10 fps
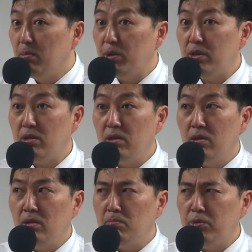But then,
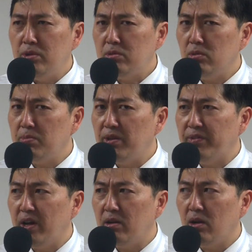Buddhists don't believe
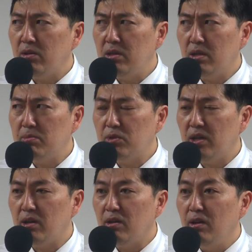God. How can they come
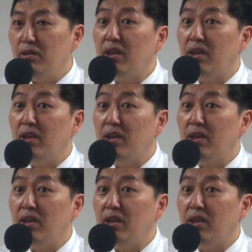together?